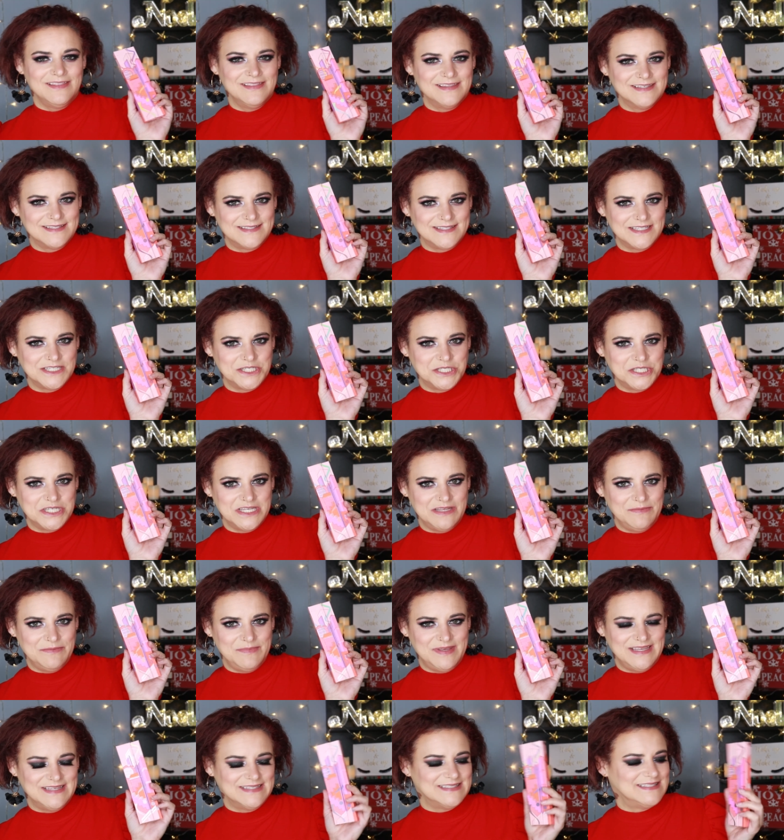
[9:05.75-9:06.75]
the
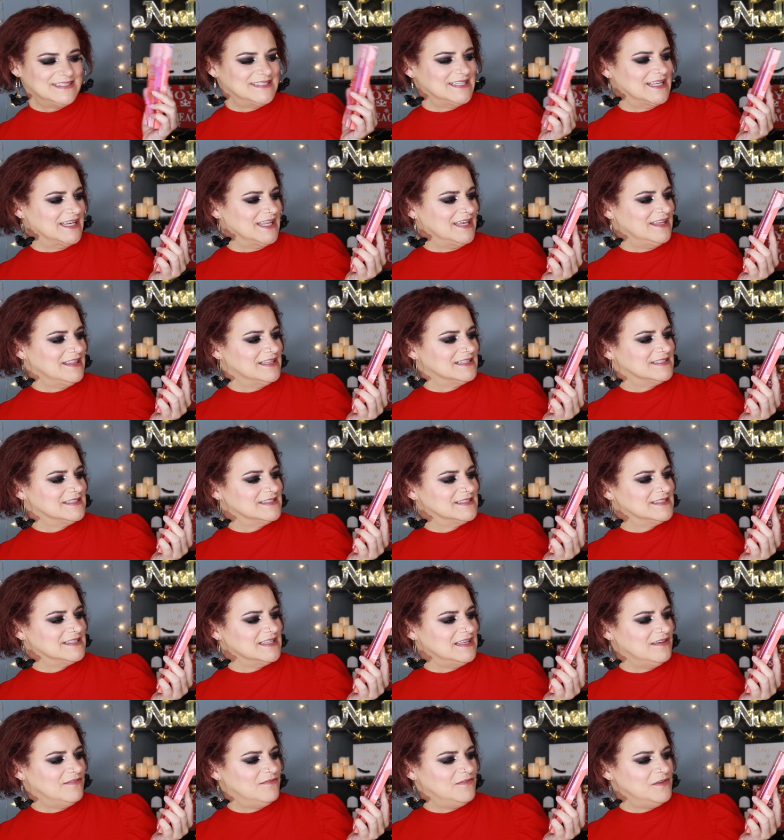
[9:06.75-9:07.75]
Sashimi City, this is
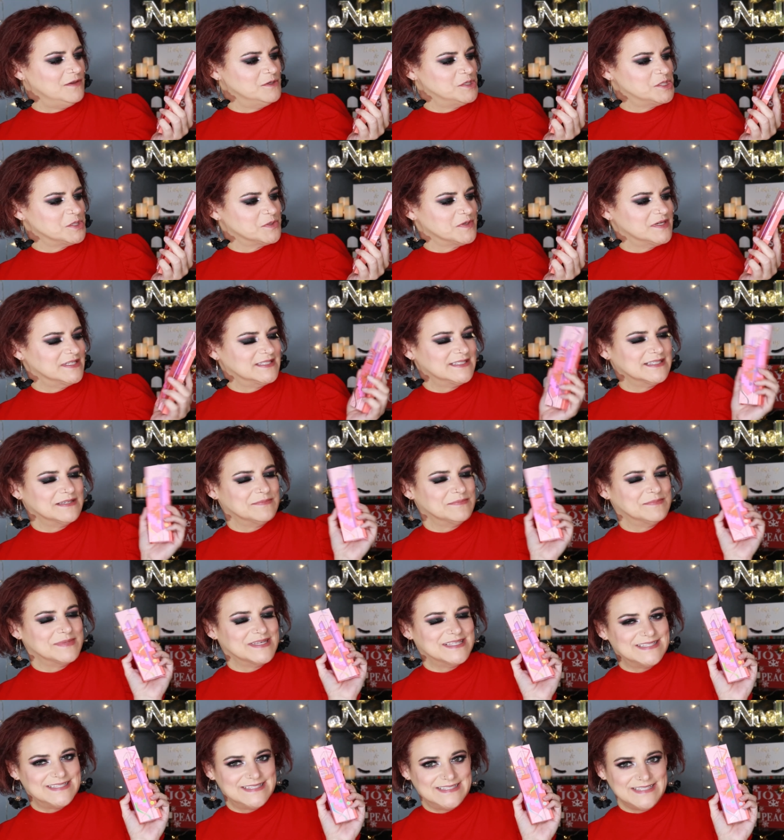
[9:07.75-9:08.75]
the Futurism
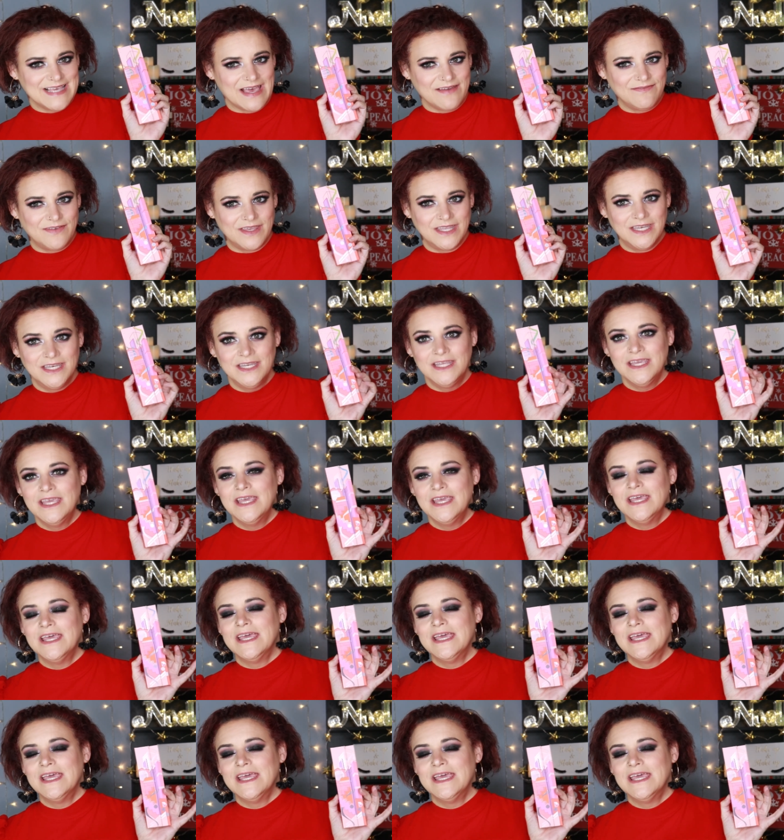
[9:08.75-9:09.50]
7,